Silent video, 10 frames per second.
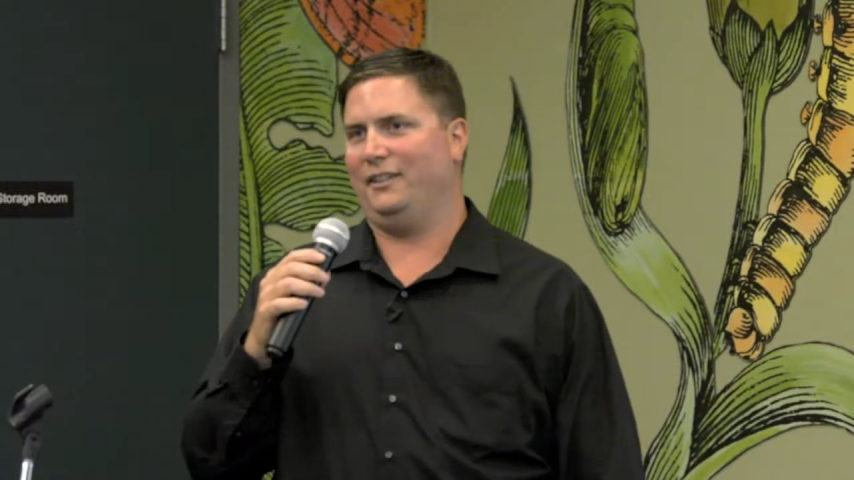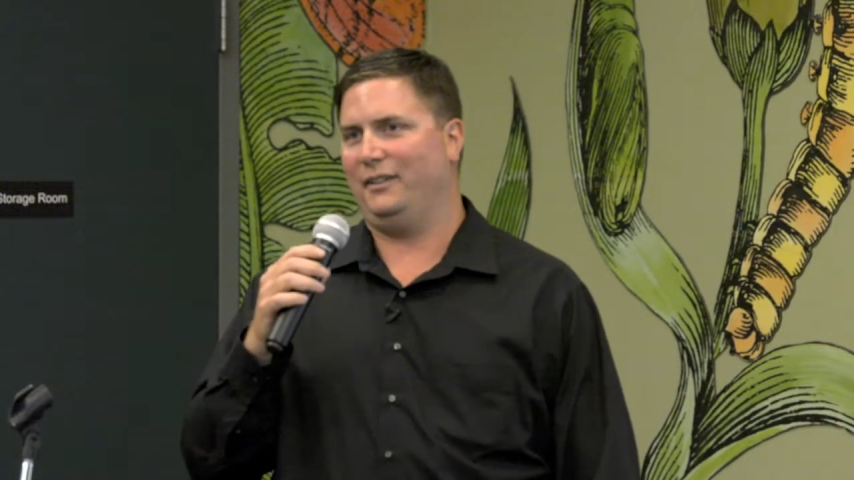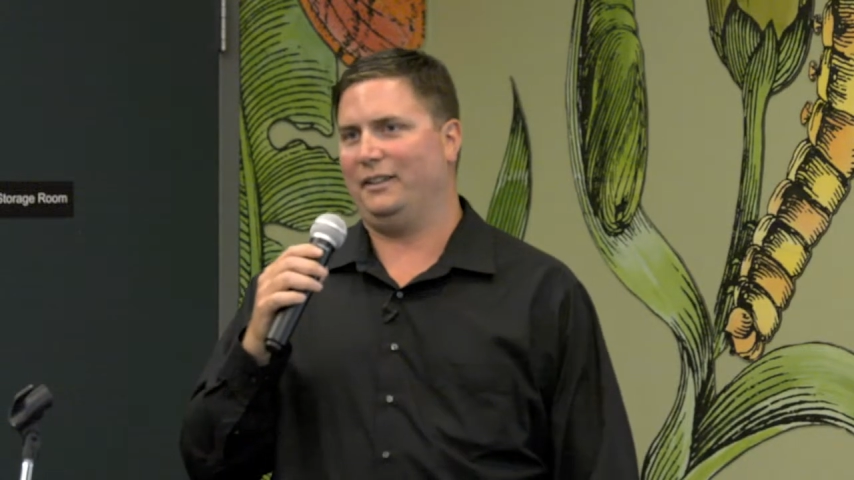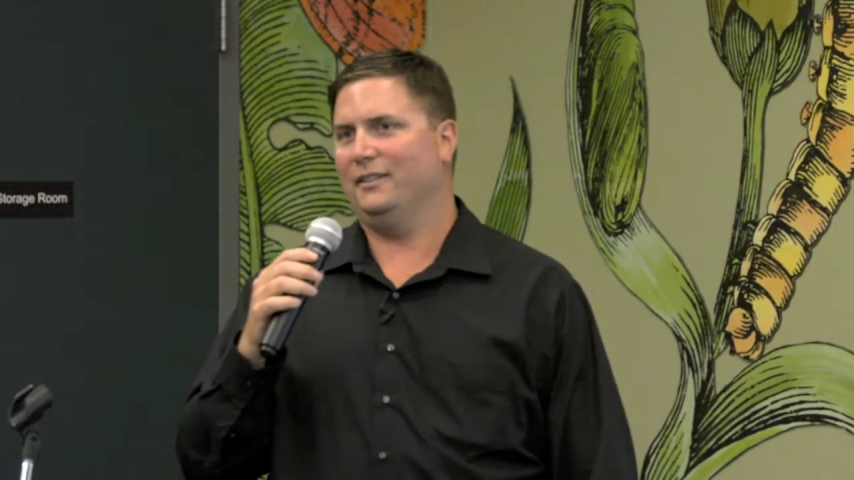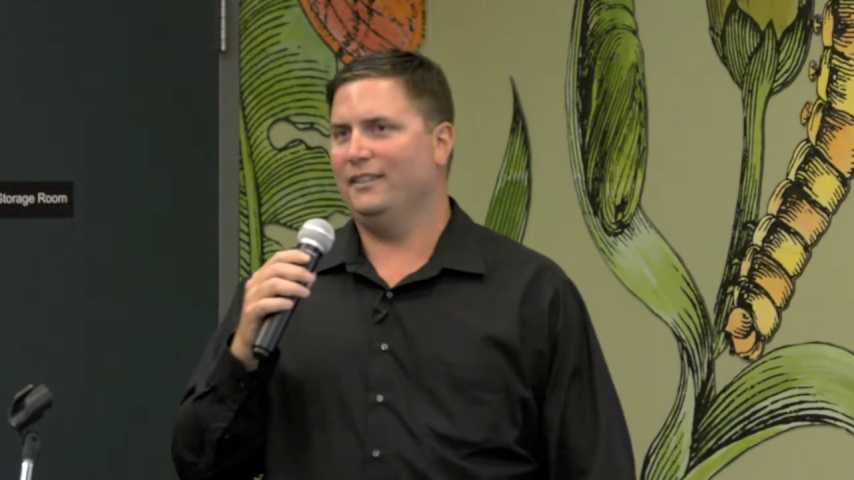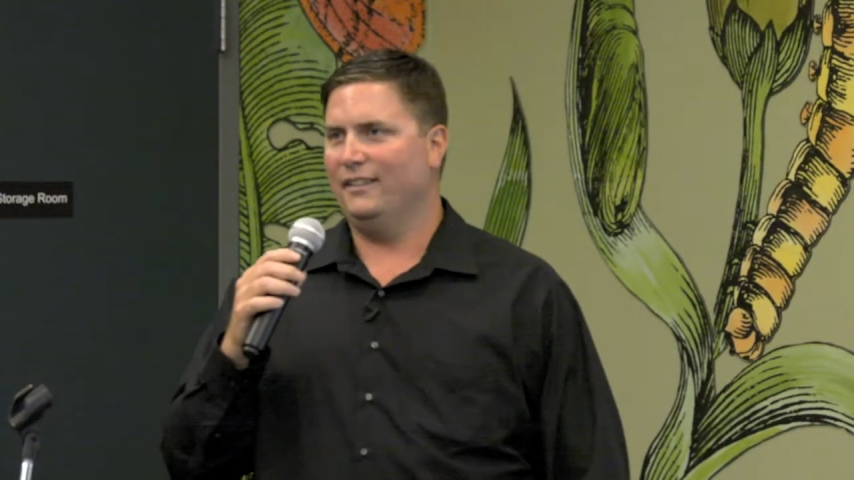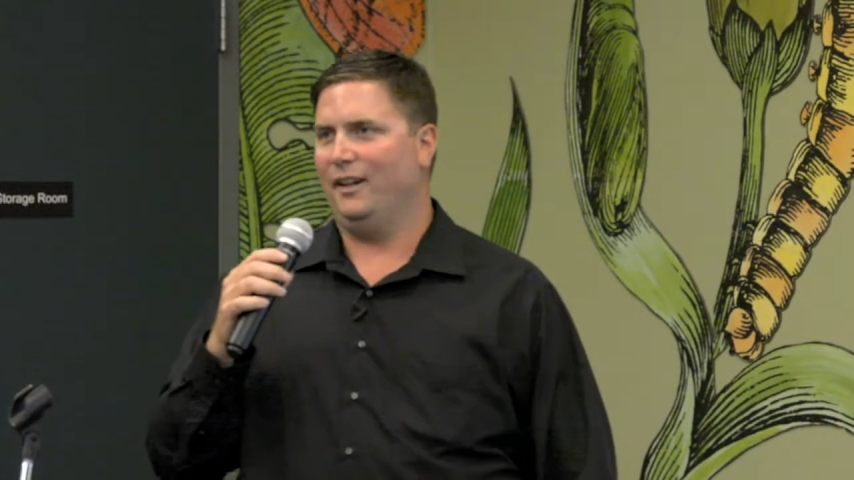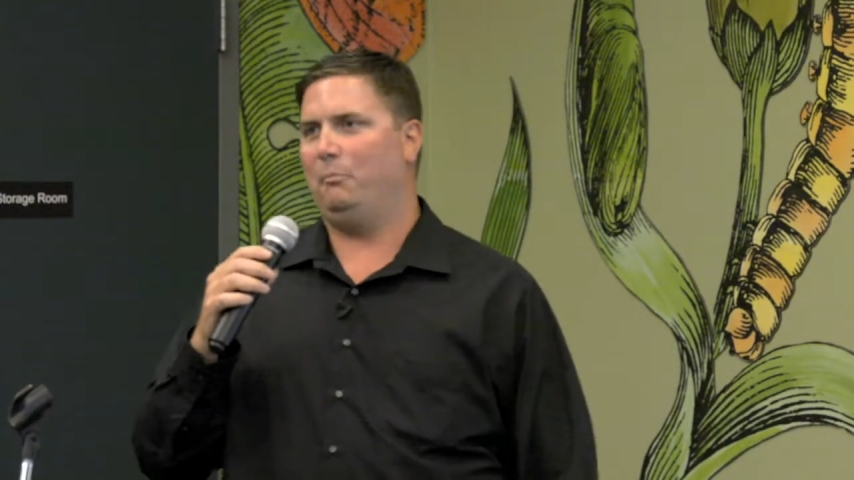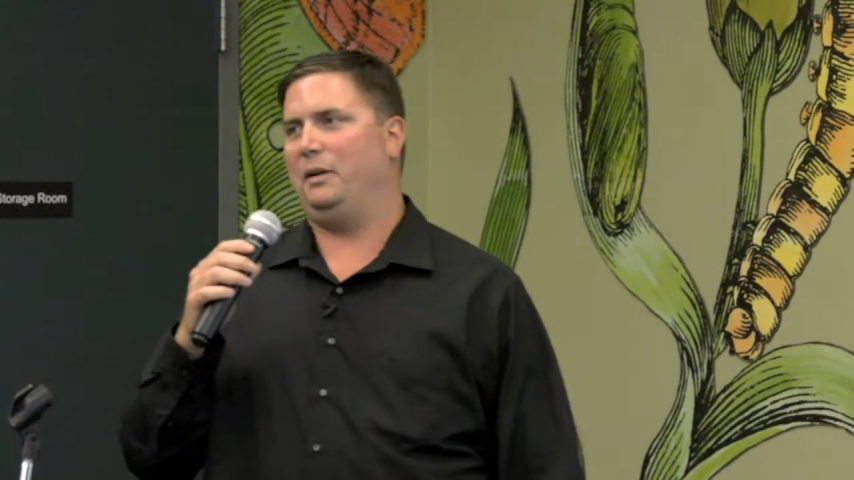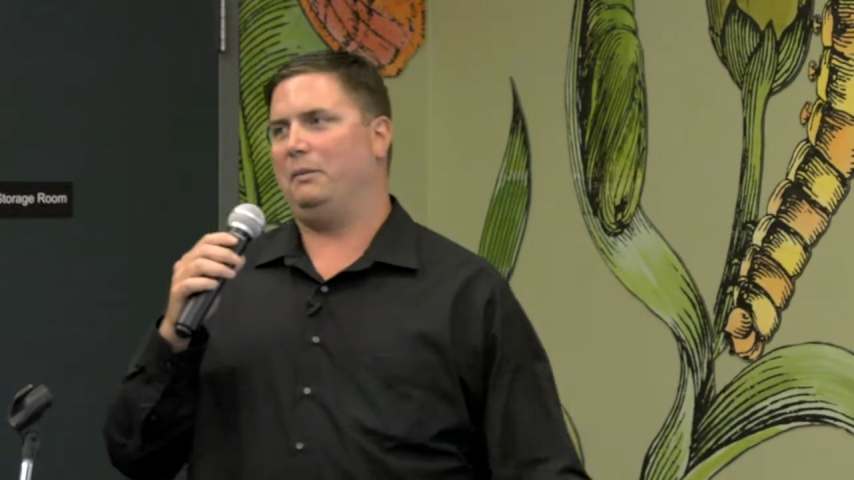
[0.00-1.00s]
like
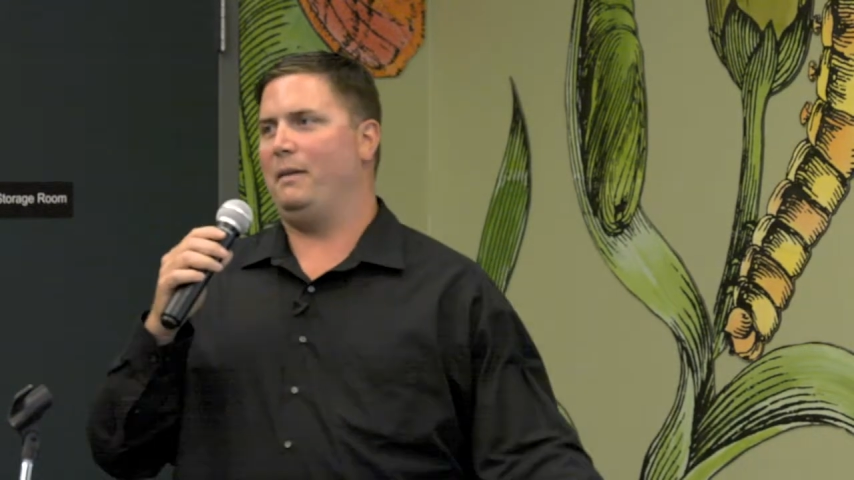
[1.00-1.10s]
a big